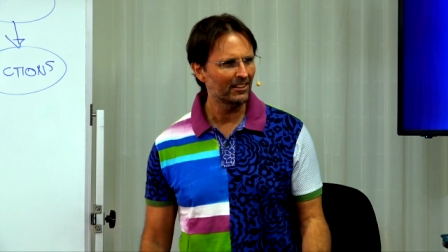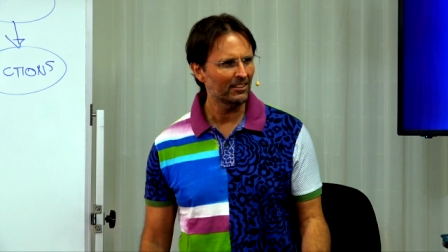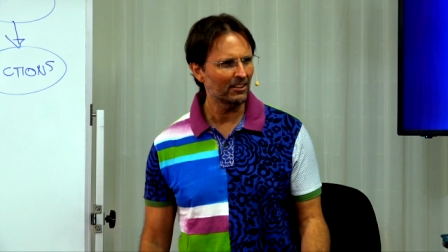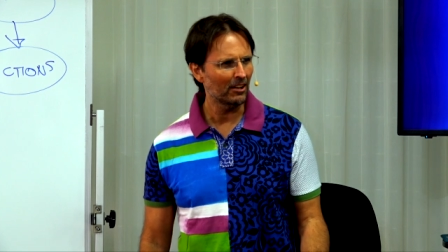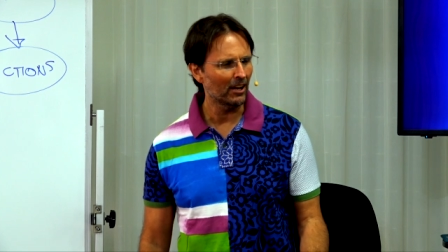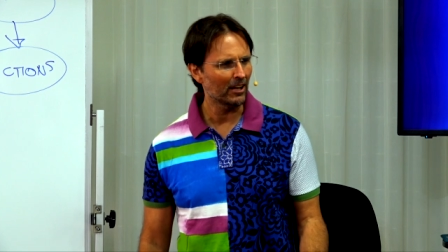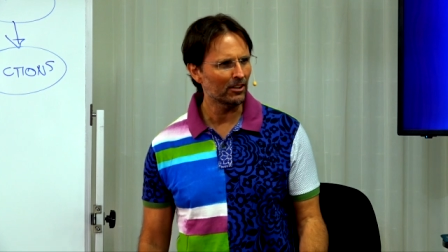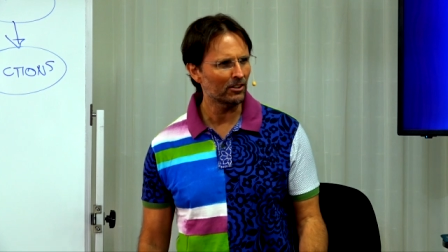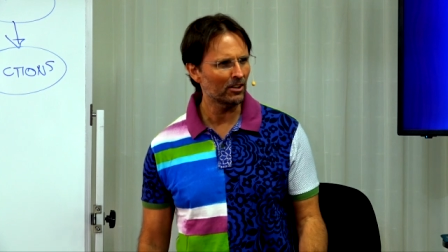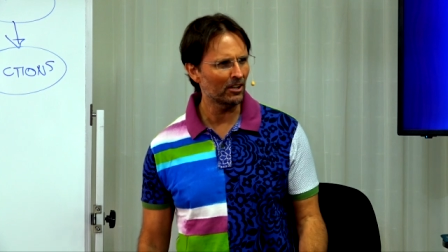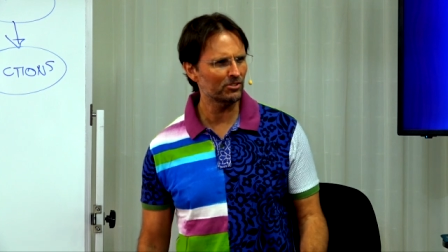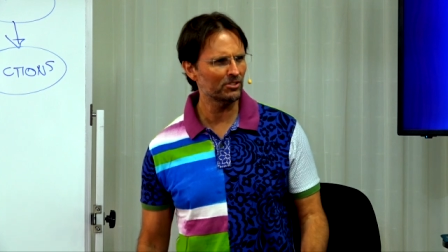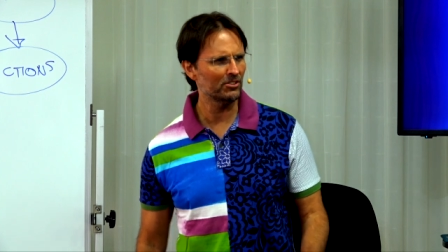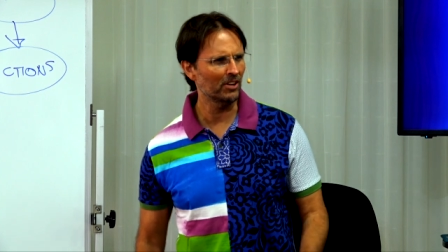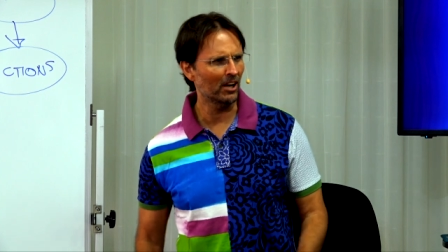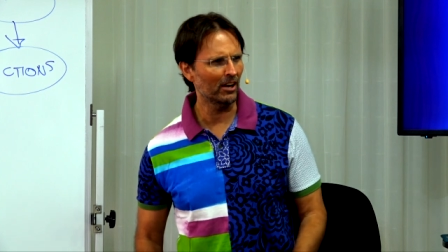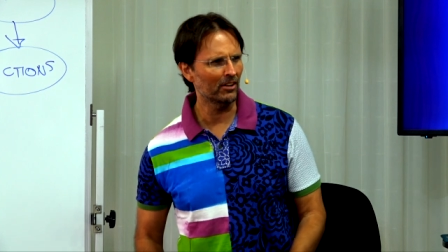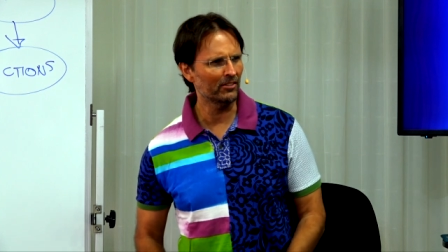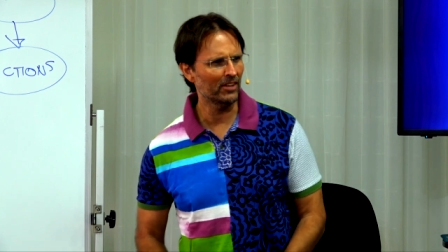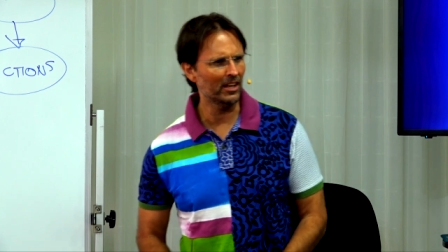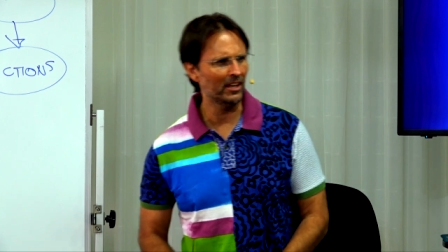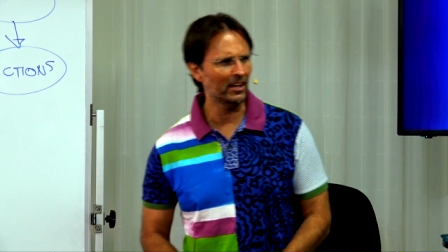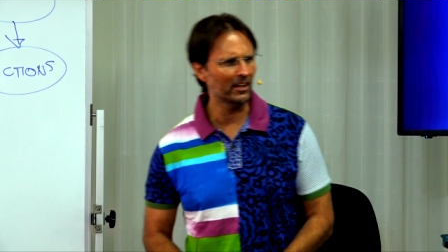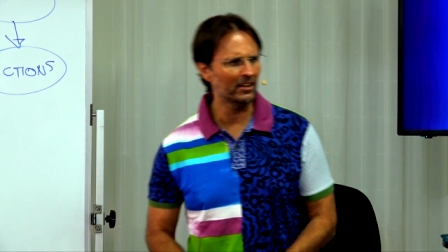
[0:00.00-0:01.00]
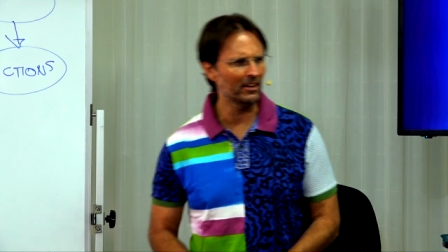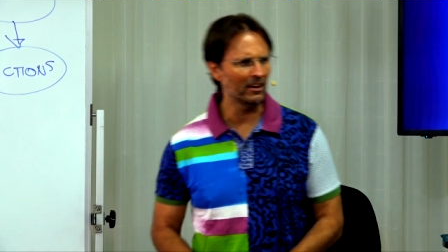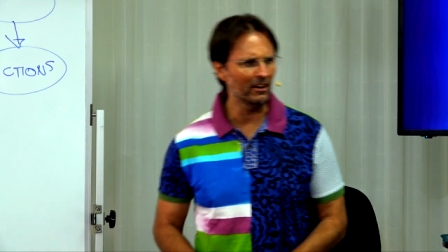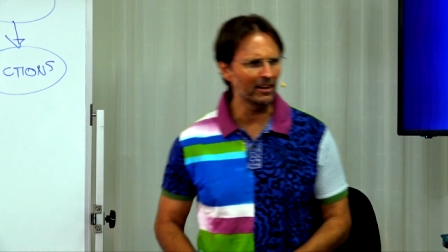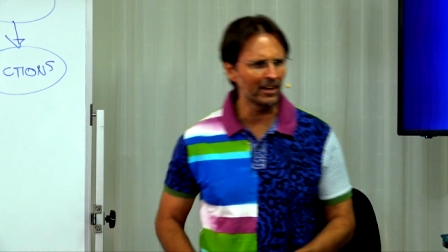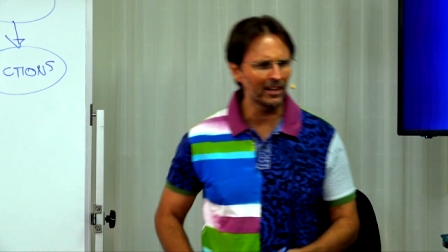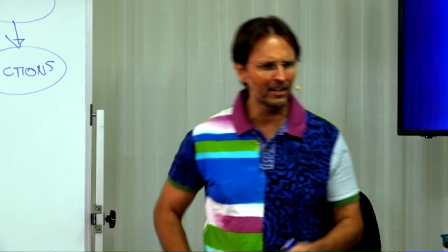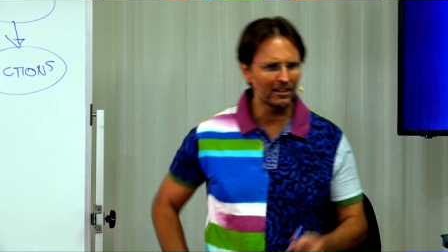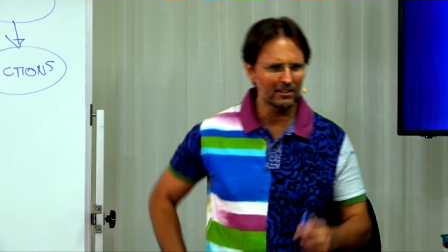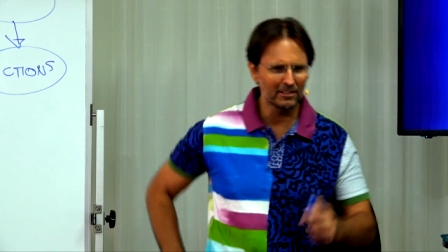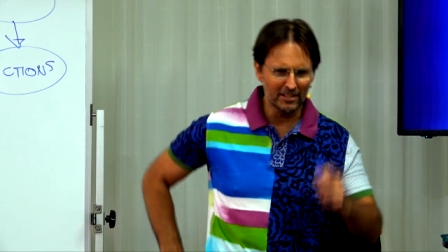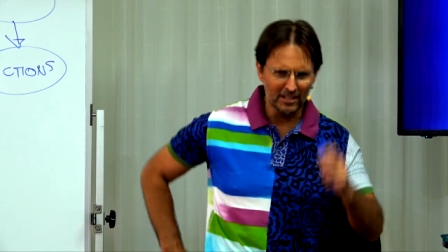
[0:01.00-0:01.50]
Like God's not there
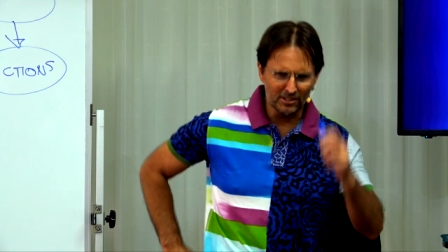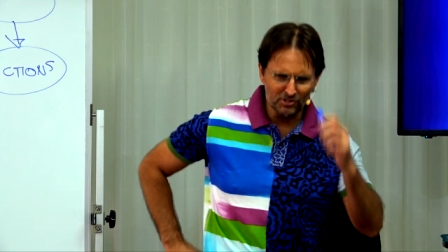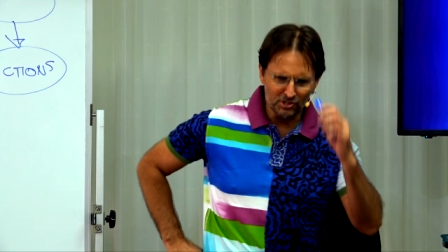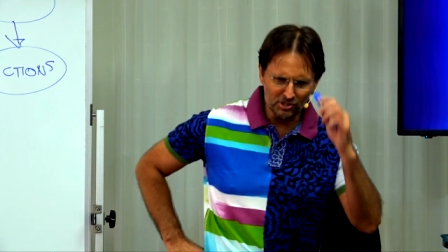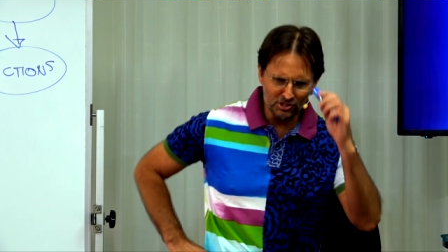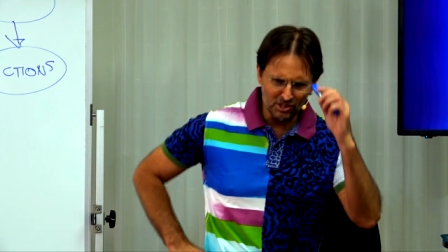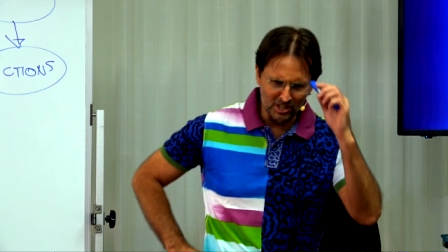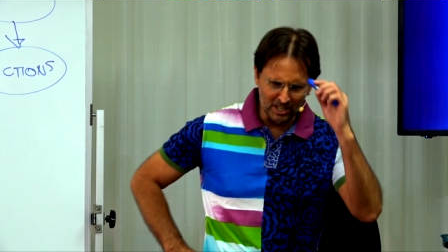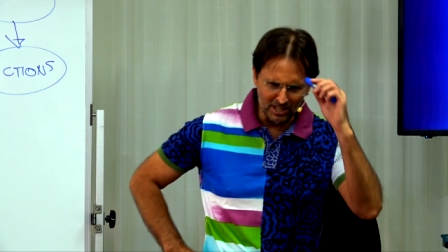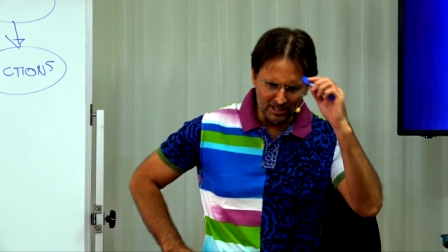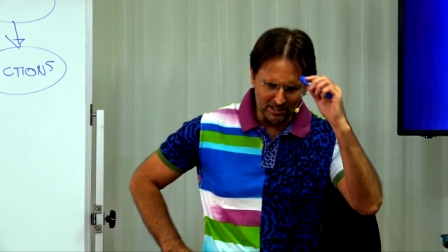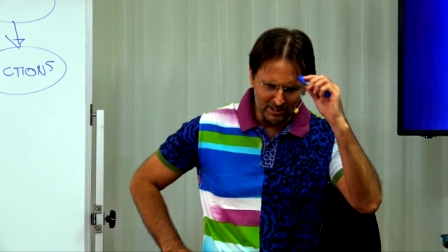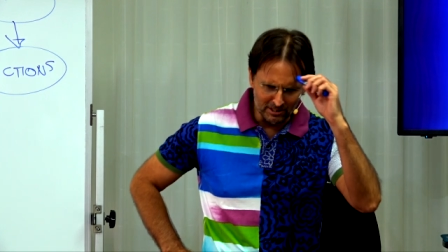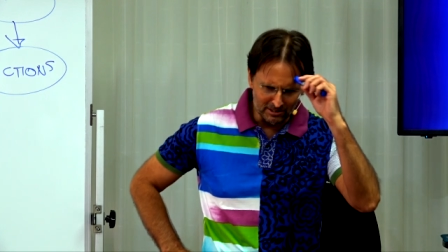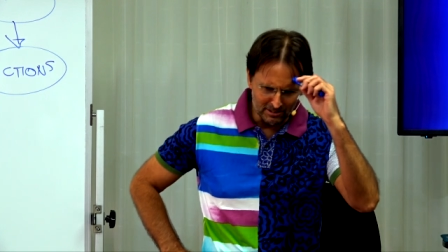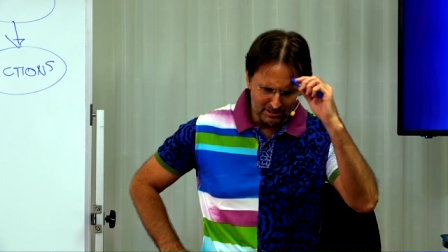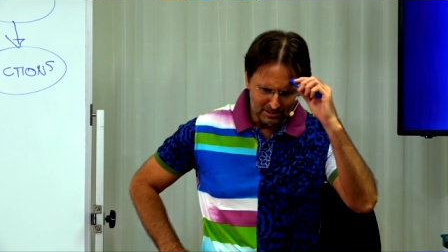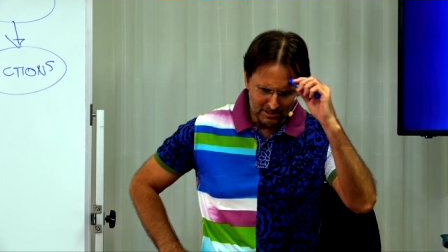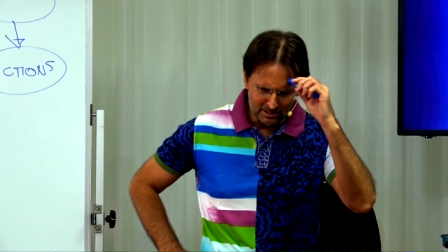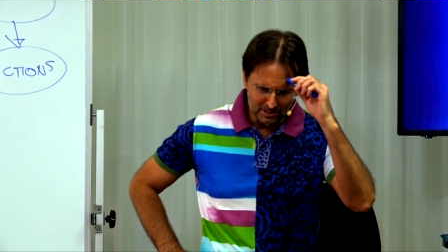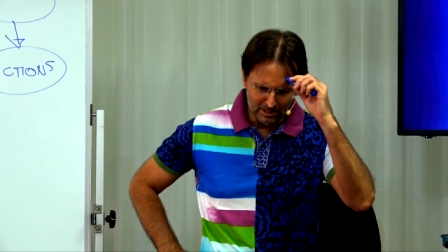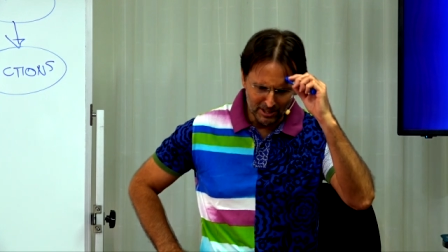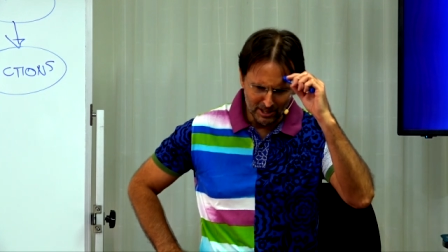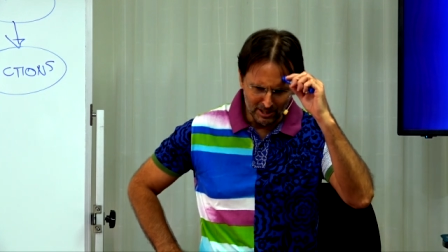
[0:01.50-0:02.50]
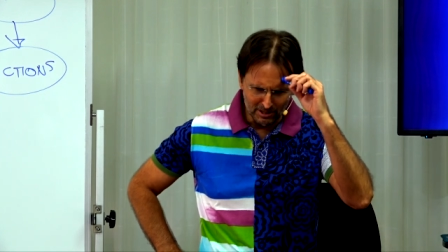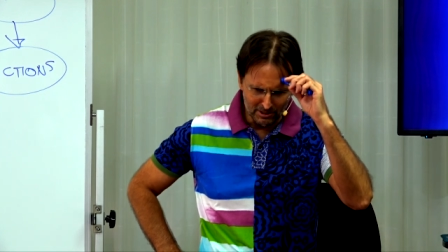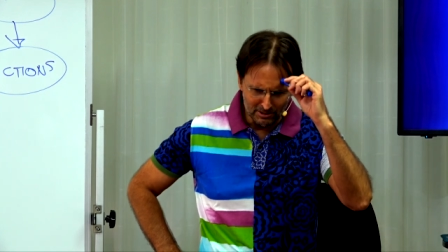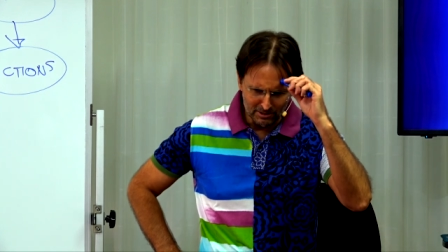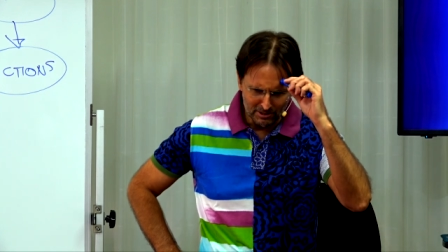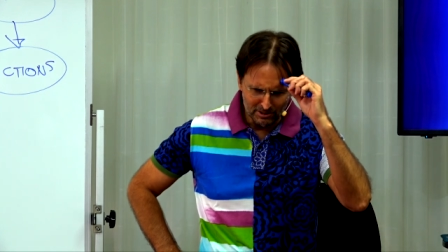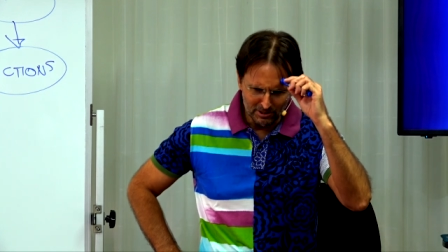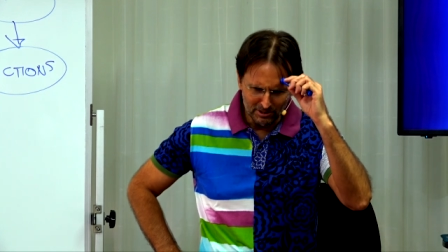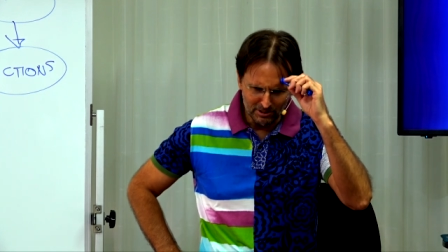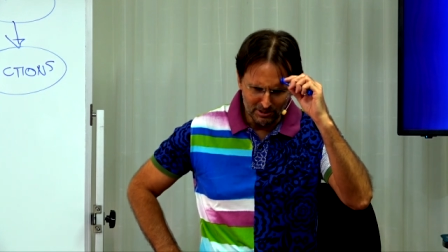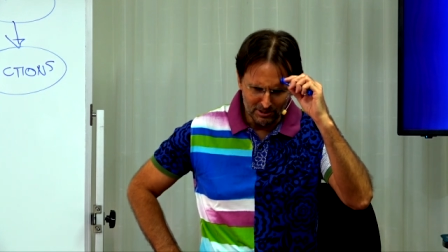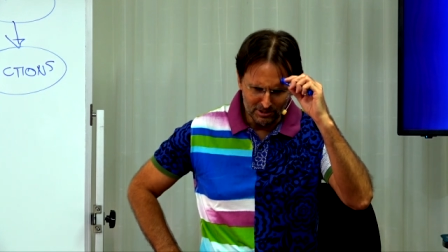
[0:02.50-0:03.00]
going, let's count,
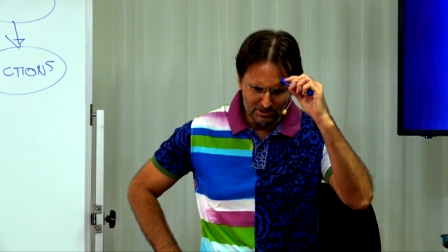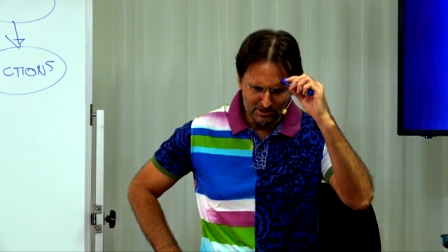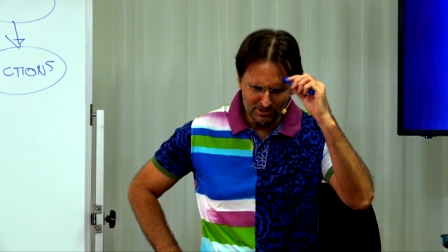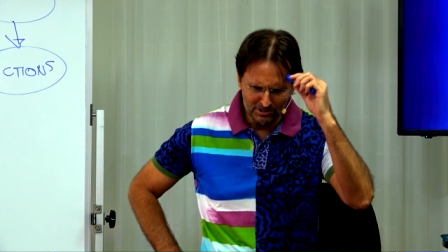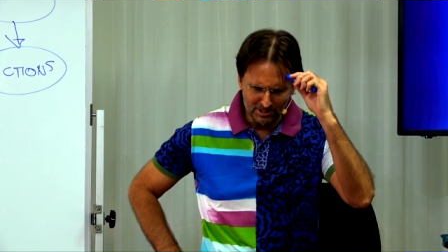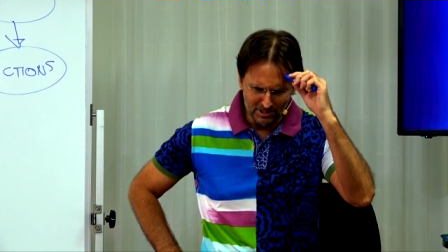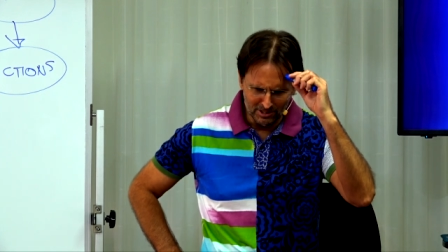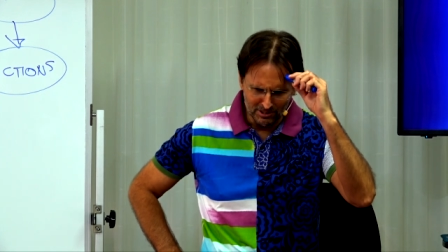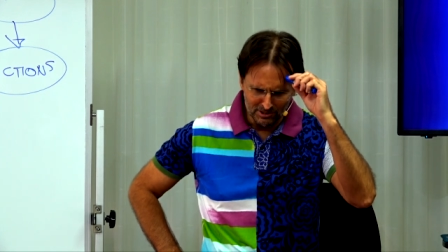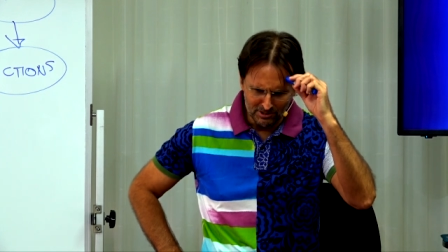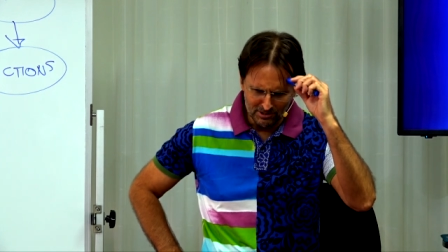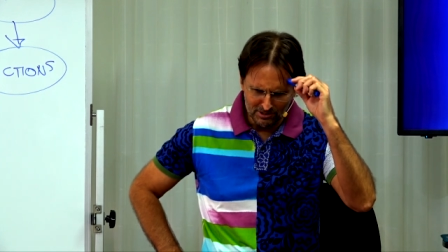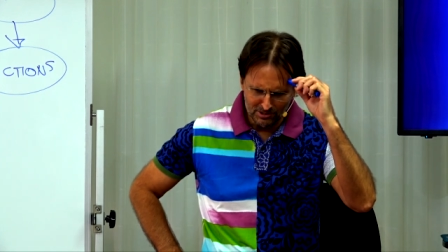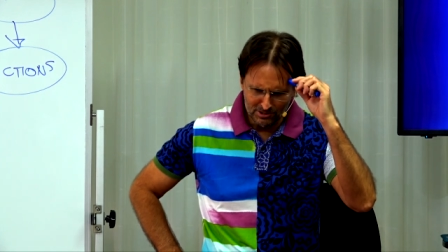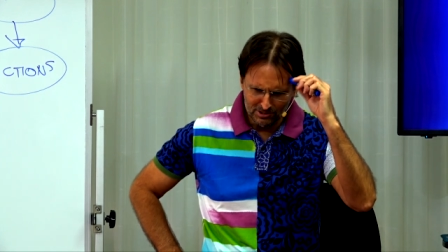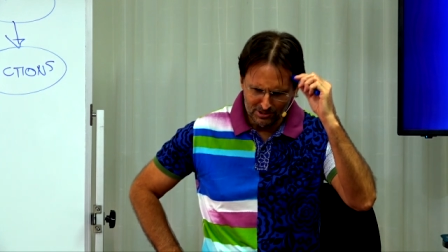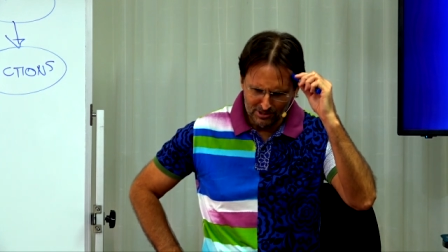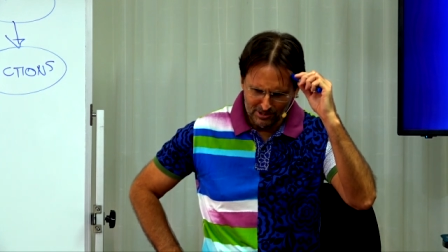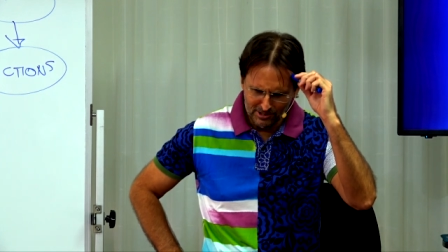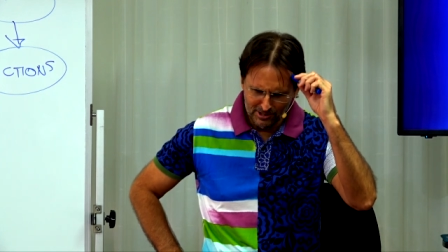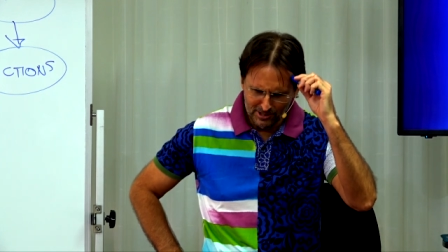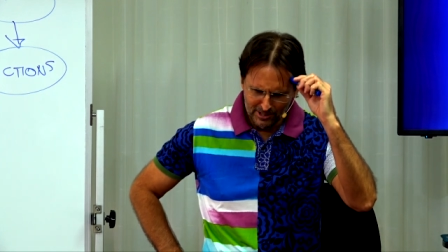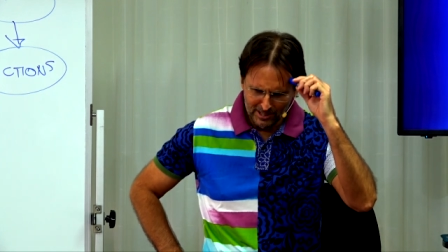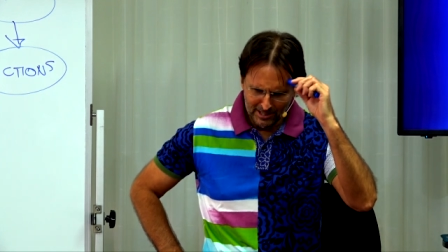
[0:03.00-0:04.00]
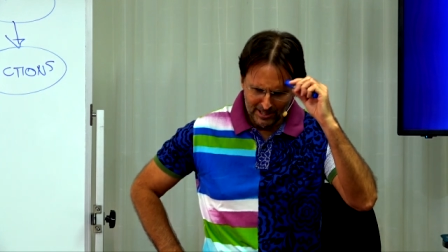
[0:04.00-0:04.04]
count her sins.